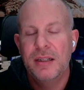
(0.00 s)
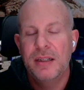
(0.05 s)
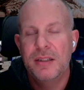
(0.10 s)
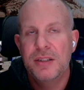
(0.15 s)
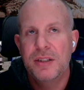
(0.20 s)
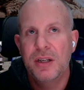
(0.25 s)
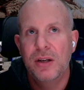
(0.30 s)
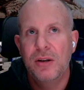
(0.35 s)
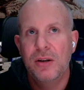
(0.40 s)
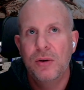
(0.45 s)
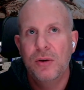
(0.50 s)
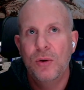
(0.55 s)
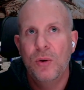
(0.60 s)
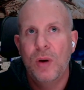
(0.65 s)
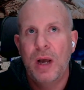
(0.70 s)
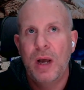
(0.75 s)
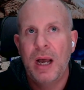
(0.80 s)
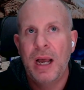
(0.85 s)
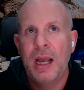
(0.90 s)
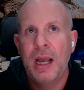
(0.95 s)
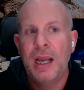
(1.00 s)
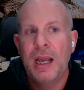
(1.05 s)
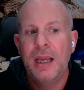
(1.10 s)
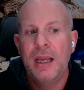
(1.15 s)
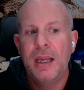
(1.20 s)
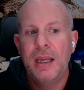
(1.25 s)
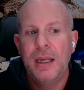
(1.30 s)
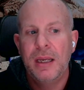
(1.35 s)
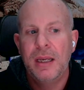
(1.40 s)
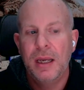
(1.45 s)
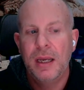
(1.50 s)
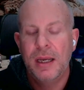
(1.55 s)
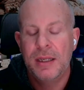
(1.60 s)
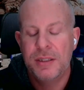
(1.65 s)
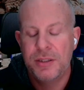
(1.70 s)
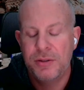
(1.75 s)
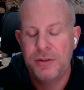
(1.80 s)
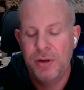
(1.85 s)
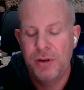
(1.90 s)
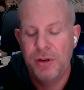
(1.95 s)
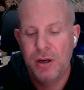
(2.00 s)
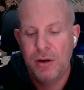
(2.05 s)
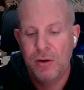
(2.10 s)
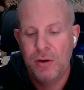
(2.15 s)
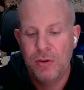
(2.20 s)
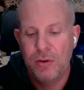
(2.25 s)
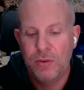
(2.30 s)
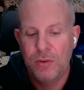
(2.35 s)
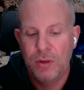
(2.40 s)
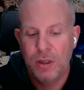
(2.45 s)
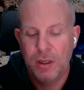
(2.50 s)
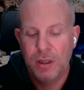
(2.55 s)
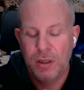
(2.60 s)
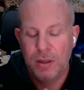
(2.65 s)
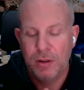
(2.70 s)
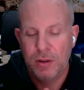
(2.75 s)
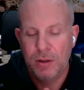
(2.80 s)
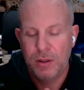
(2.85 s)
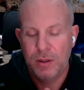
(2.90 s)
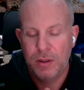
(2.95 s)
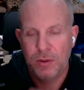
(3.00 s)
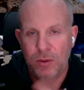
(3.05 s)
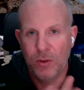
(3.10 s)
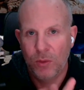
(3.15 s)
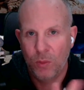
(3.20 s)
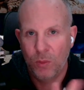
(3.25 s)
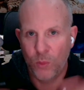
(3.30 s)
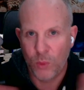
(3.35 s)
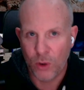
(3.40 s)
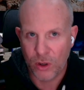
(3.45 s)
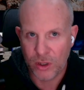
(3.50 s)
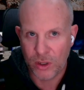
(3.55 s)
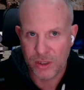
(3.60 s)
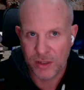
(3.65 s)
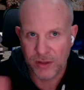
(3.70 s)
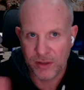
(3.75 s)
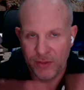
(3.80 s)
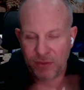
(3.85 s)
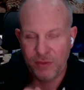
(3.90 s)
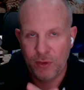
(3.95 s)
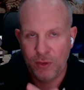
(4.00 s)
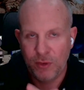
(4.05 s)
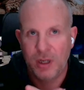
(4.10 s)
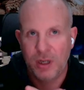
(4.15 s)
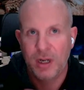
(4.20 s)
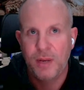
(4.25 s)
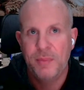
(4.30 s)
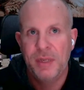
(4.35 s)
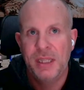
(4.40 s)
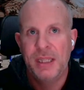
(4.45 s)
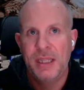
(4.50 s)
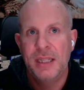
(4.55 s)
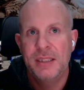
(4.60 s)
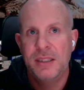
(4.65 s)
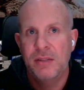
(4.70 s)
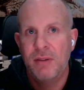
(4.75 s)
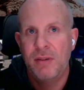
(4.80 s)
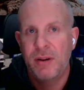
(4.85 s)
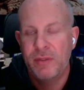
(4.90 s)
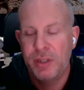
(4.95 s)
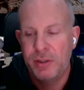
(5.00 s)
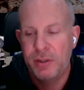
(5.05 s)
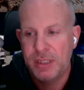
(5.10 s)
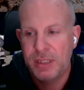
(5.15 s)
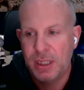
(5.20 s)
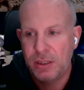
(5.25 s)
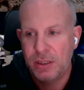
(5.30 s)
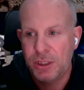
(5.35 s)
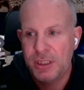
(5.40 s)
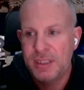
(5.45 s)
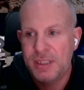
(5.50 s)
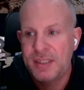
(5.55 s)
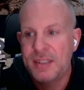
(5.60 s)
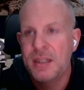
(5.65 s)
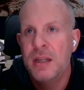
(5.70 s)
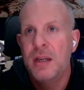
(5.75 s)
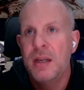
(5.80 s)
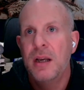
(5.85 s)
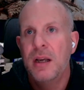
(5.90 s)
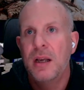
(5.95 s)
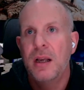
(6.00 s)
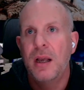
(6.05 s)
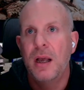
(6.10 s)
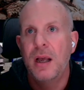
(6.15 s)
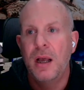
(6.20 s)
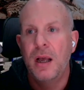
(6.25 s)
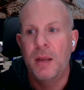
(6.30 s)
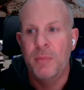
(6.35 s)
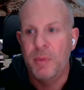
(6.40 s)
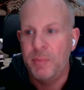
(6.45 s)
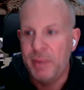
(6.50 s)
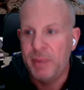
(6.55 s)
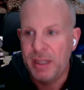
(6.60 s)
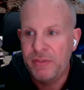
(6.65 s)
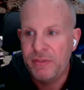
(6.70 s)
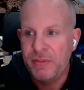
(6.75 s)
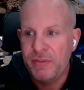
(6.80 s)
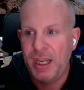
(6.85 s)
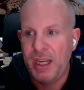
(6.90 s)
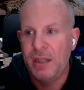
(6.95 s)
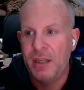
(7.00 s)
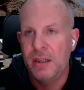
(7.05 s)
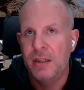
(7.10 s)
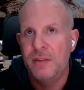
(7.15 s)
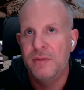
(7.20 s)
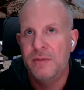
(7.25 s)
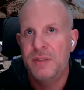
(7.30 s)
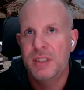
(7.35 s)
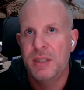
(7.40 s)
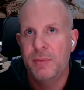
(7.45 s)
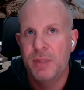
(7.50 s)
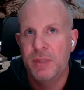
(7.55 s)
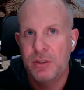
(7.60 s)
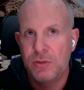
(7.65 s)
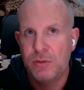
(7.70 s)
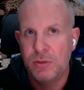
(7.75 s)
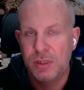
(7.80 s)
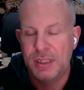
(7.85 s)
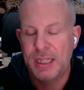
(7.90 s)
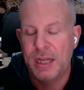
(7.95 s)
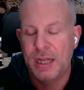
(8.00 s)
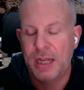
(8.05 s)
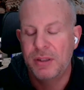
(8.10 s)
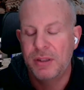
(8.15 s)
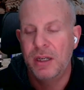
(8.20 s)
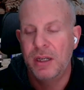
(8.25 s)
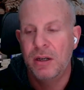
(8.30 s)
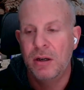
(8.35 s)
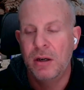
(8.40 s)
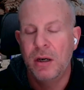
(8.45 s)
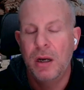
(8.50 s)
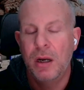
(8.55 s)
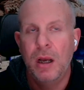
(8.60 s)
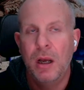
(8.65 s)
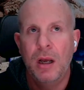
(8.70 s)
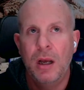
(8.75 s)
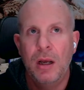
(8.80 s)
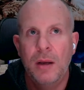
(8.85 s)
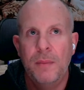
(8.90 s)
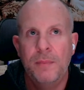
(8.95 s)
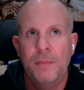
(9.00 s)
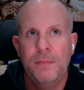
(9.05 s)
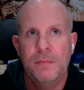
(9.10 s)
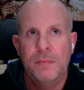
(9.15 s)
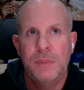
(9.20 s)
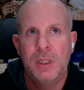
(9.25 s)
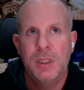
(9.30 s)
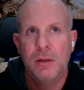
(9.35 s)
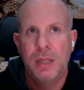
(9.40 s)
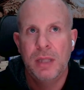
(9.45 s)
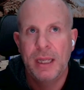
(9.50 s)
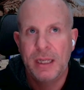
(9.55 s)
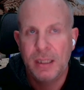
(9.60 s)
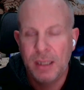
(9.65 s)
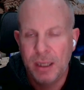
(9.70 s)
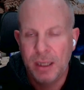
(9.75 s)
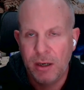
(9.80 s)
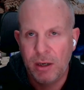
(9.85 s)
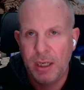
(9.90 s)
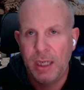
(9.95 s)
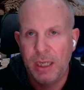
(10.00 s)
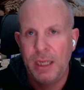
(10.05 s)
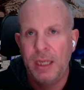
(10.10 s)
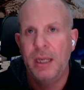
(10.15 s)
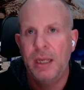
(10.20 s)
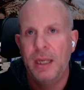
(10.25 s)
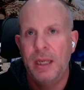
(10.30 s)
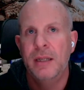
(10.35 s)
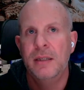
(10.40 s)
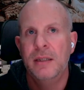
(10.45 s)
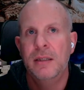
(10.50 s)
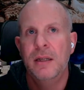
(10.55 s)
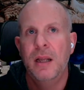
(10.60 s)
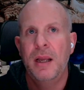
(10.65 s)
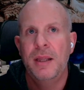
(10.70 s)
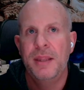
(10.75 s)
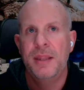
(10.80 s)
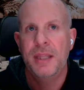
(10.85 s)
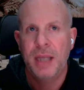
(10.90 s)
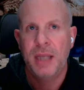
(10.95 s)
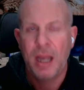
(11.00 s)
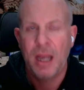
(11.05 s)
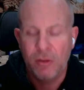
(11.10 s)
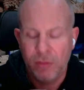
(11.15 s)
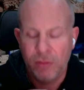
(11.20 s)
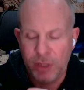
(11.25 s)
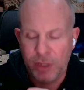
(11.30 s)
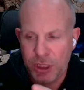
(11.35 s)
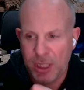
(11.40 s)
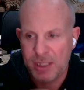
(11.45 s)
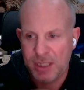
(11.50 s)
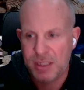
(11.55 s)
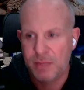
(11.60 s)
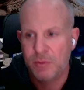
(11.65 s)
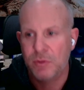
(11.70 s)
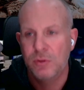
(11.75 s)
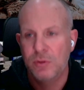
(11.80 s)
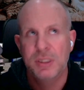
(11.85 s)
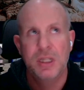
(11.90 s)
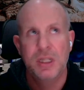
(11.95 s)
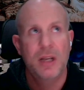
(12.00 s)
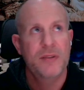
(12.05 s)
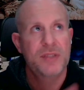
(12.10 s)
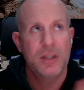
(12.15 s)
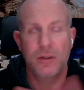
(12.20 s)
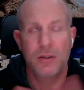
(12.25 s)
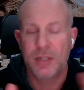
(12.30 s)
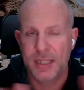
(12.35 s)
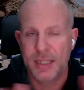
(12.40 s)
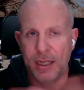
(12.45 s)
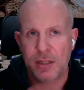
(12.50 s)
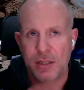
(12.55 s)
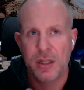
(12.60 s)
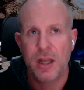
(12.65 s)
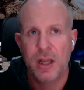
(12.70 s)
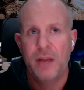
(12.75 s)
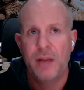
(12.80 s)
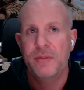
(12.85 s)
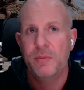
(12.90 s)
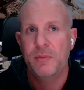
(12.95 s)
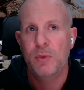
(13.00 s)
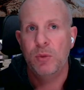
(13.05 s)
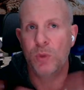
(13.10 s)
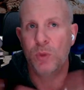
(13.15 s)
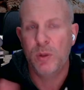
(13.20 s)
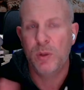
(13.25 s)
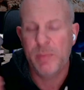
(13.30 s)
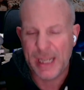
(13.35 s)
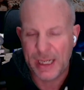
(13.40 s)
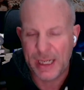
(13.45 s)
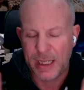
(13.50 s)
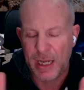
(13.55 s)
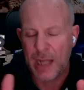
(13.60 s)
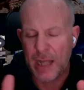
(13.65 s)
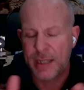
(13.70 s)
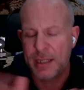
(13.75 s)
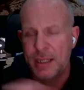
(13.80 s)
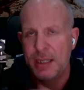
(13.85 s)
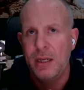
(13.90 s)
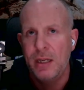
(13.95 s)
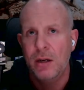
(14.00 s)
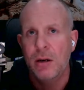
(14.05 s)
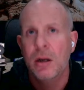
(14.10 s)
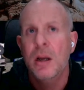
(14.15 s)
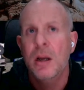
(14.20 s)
So I, as you know, worked for a company that did revenue intelligence. I'm a big fan of some of the tools out there, like Clary, and I think Outreach has some cool stuff. So does SalesLoft. We'll be agnostic here.